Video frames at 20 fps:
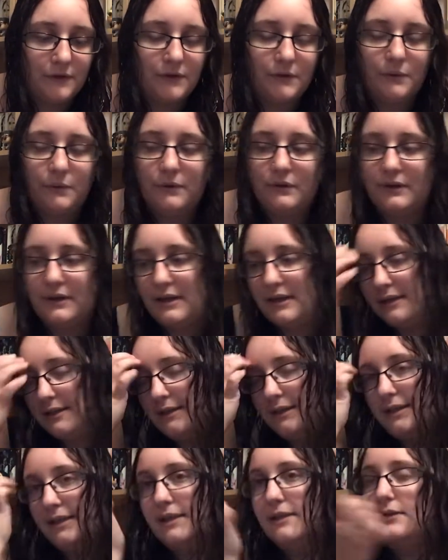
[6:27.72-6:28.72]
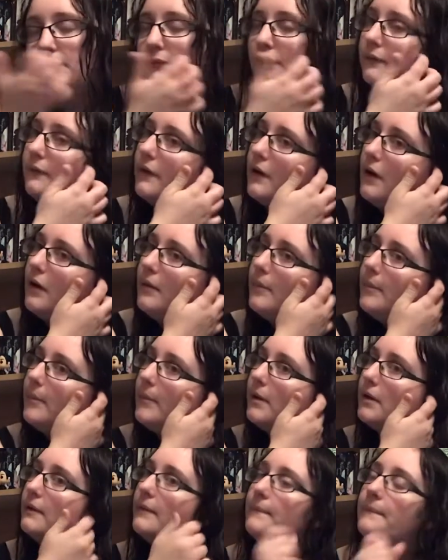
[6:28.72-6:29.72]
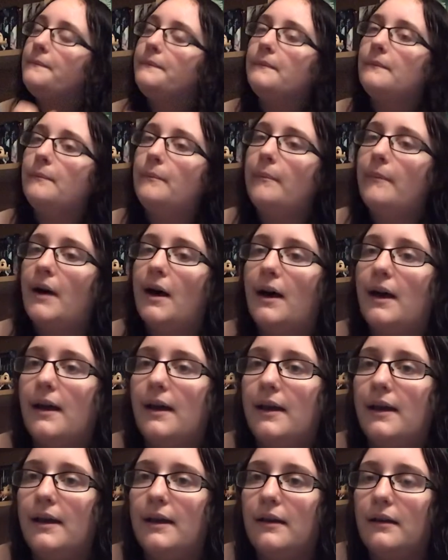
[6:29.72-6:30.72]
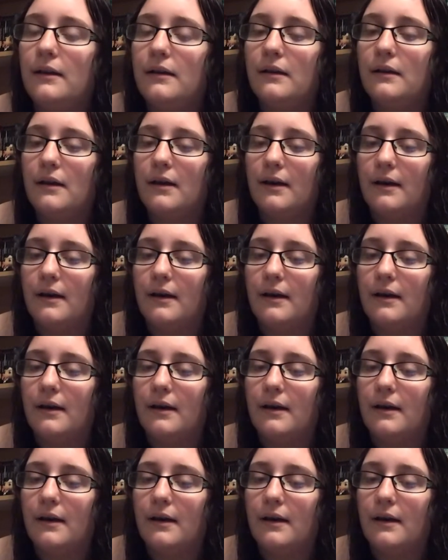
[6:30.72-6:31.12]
So this is from my